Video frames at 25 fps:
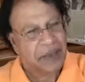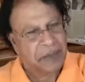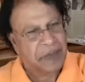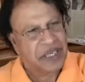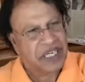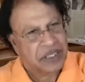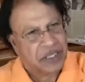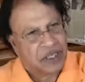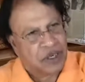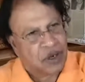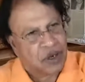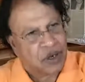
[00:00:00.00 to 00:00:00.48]
I
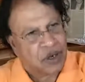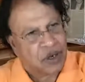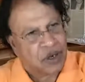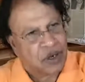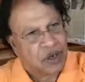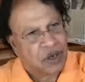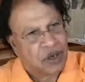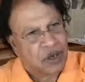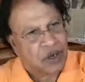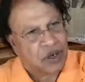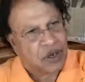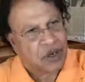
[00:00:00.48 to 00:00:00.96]
mean,
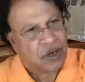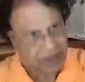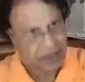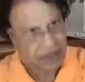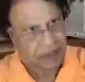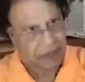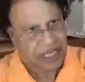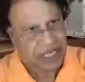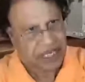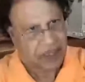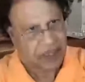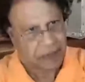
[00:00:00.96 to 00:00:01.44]
long term,
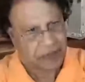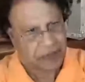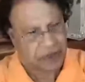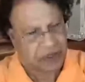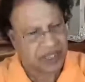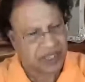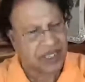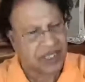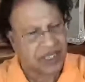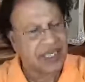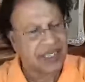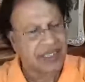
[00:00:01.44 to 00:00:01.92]
depending
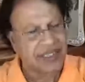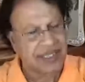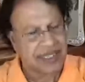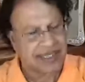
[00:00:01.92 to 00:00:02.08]
upon